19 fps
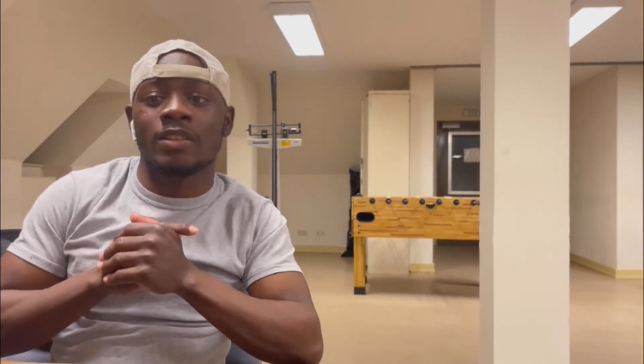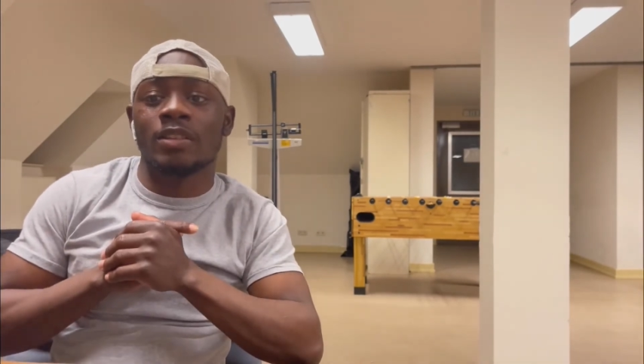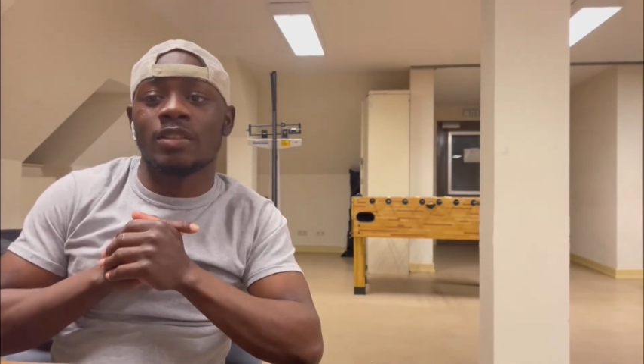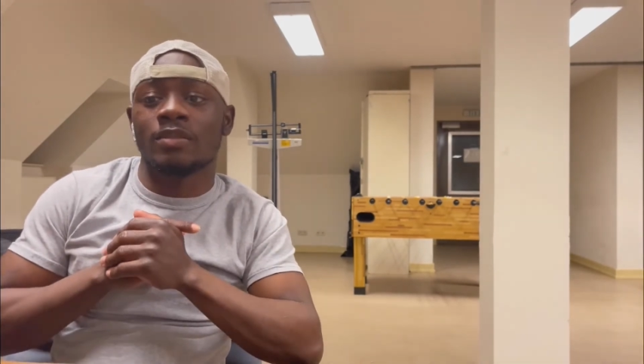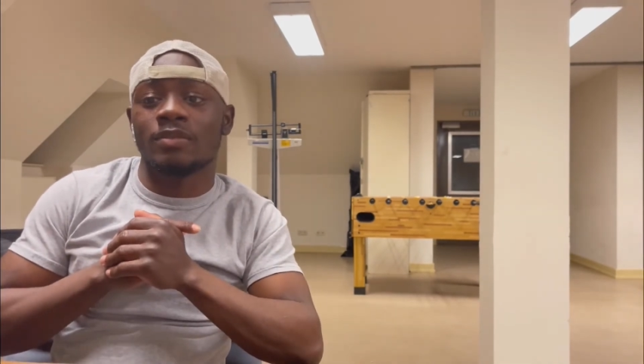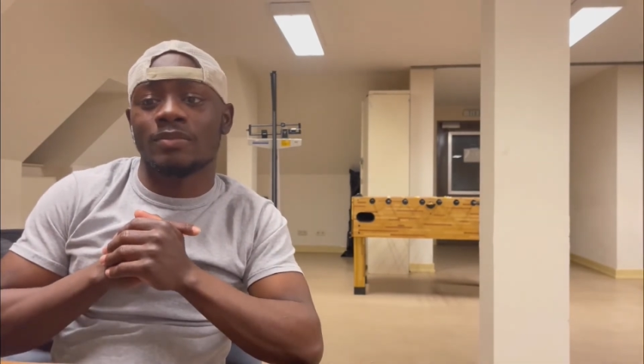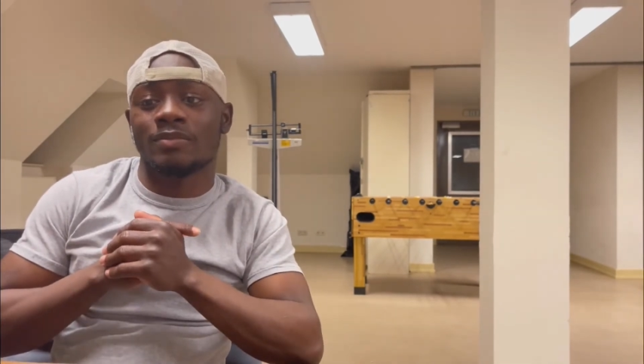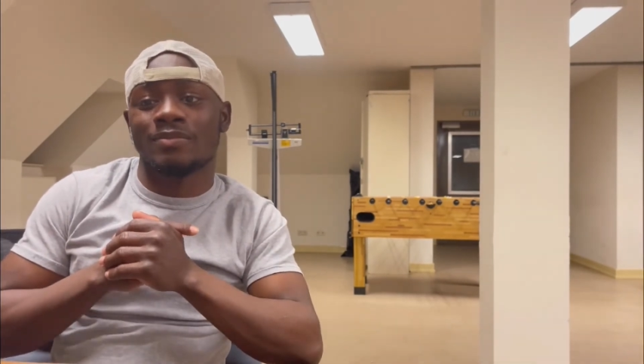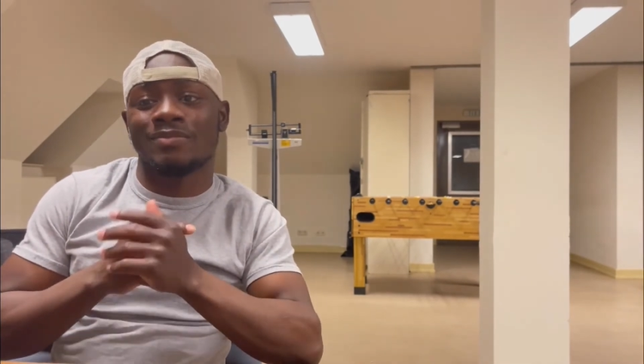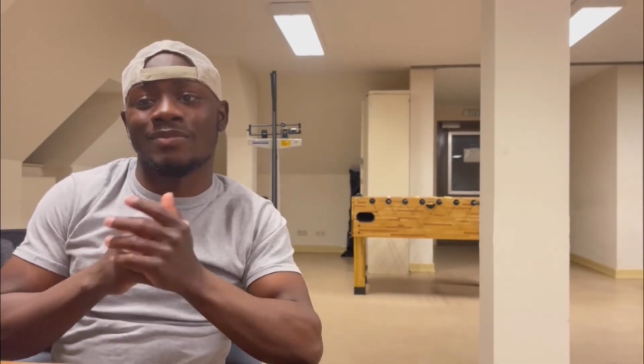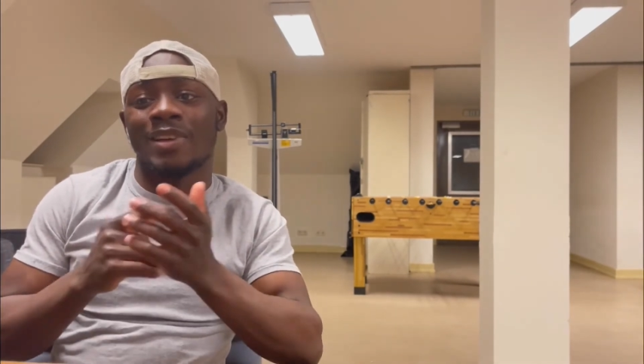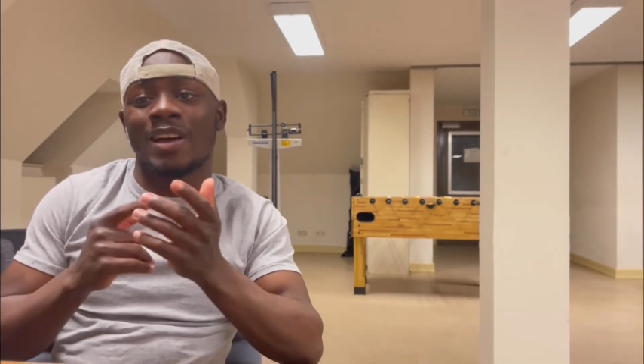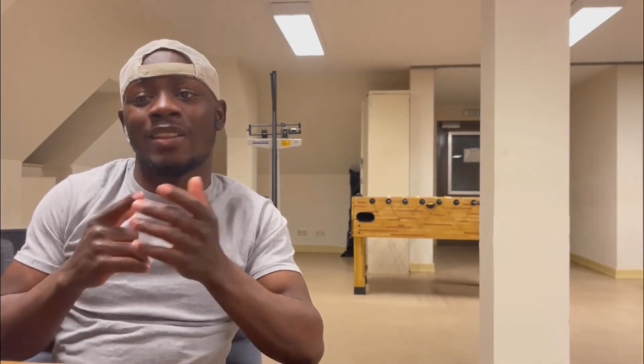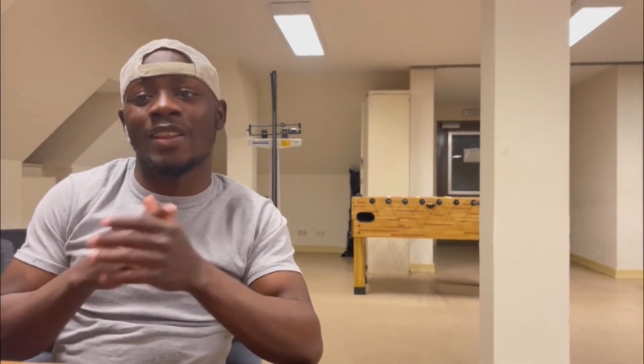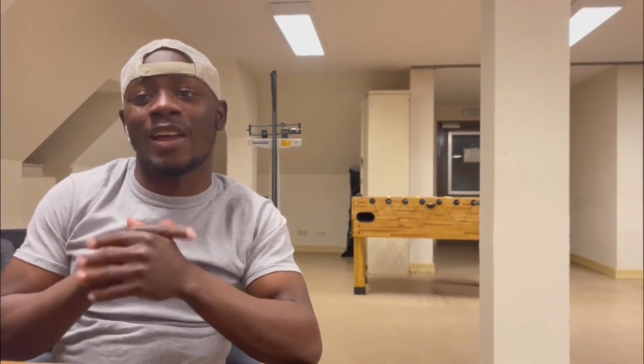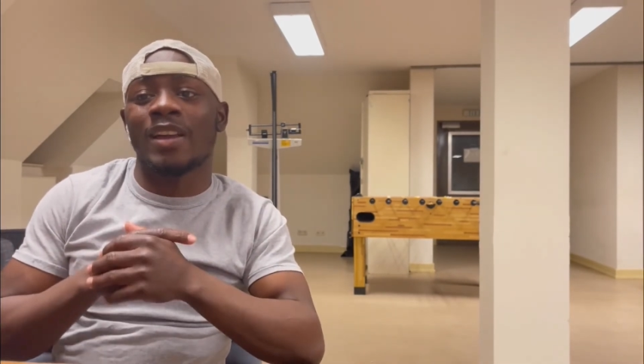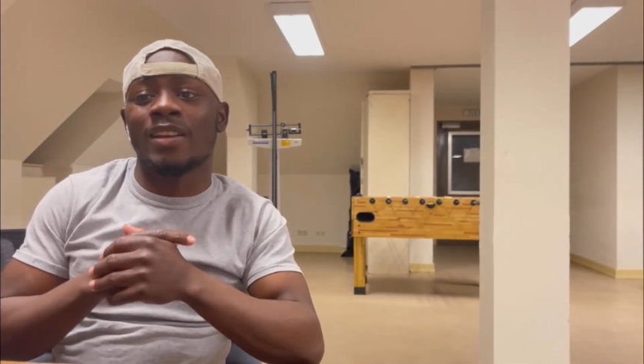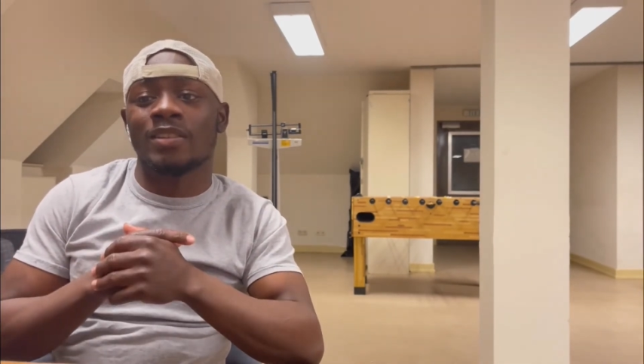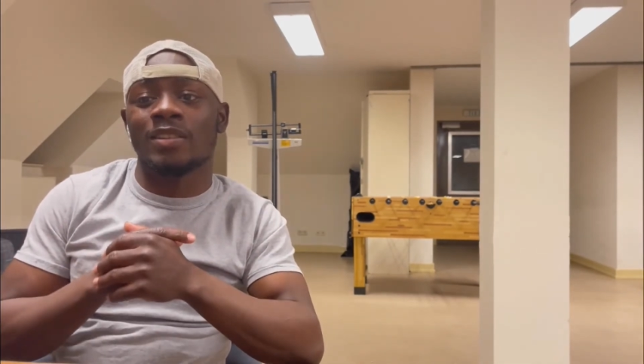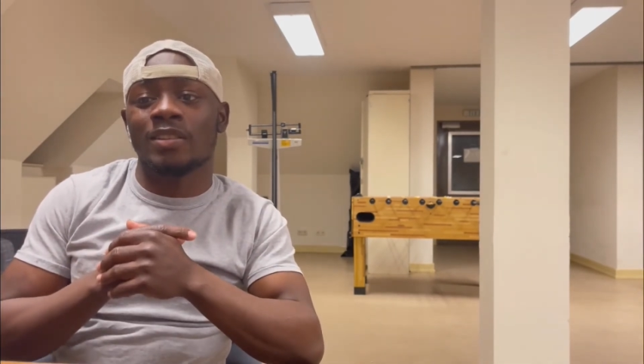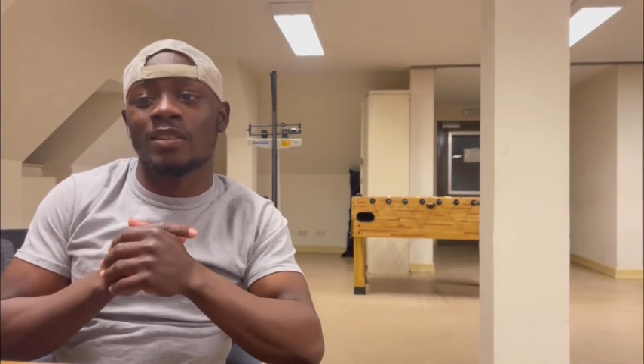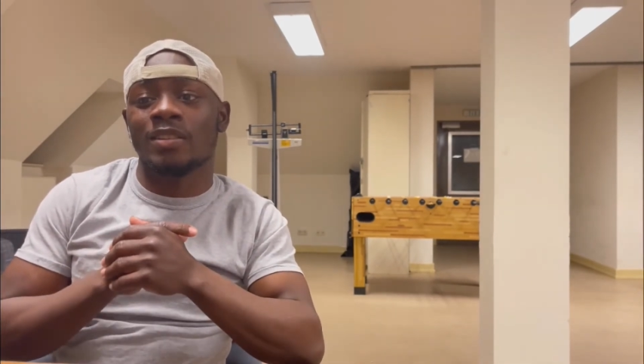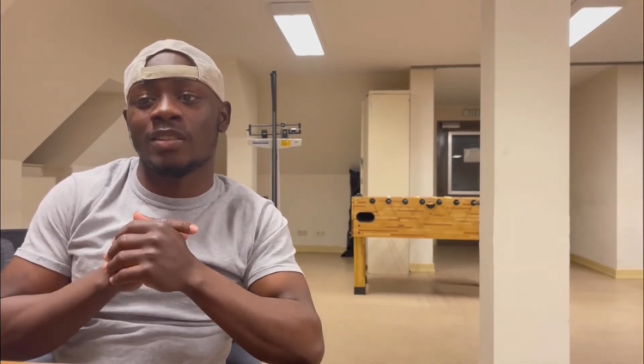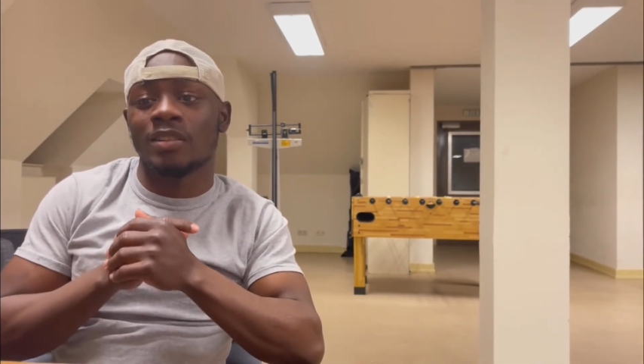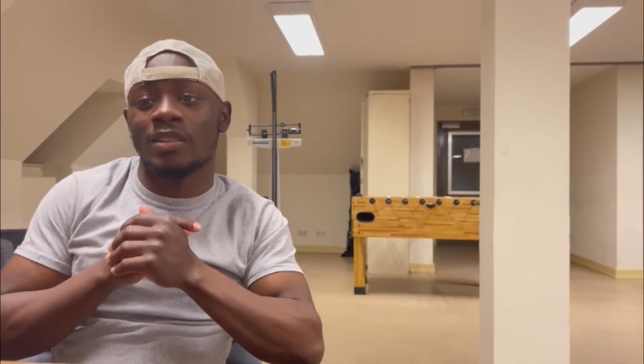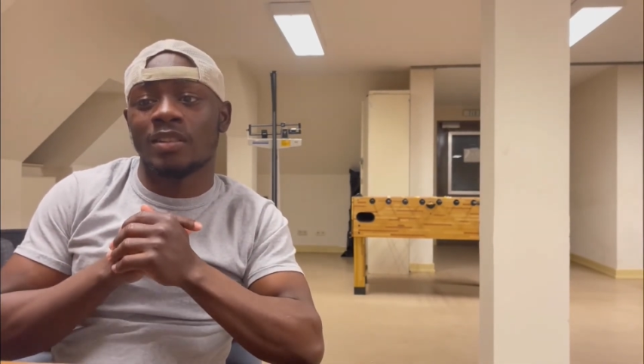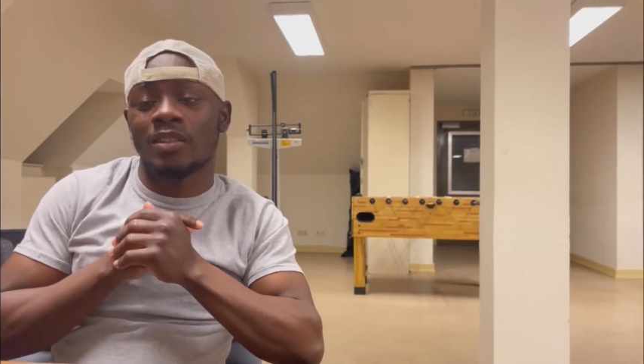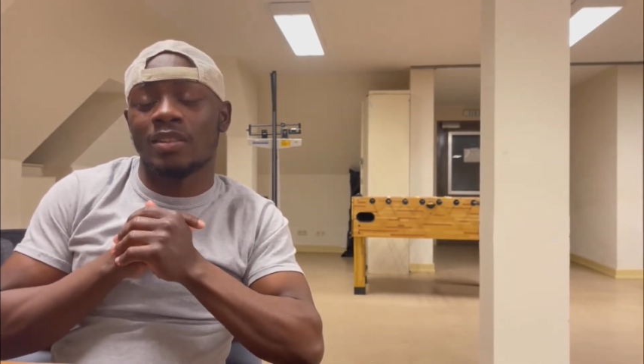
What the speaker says: it. I liked it.